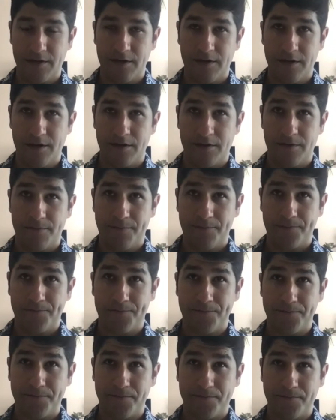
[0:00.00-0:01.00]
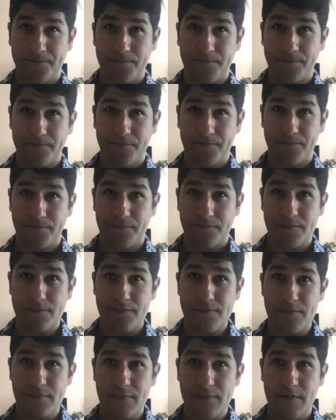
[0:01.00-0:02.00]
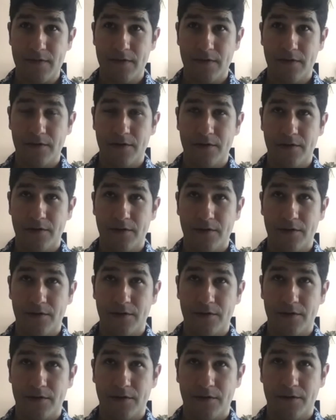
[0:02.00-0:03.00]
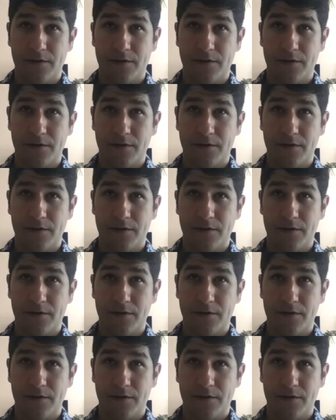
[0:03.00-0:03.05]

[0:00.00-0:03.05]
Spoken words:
Nobody speaks.